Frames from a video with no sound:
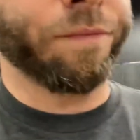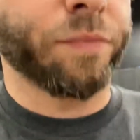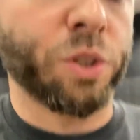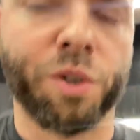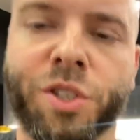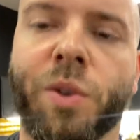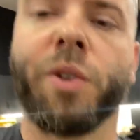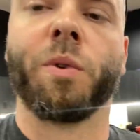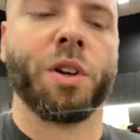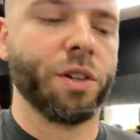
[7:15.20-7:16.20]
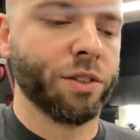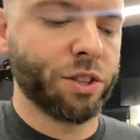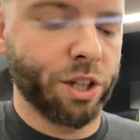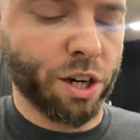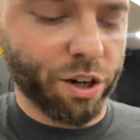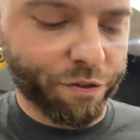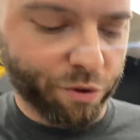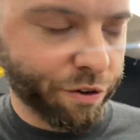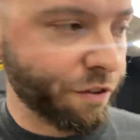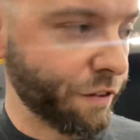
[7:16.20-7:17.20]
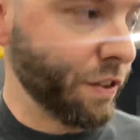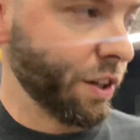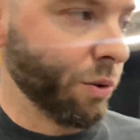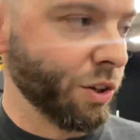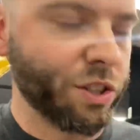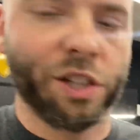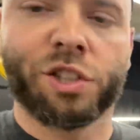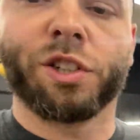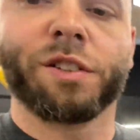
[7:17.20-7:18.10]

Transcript: 2021 CRF 450 Works Edition.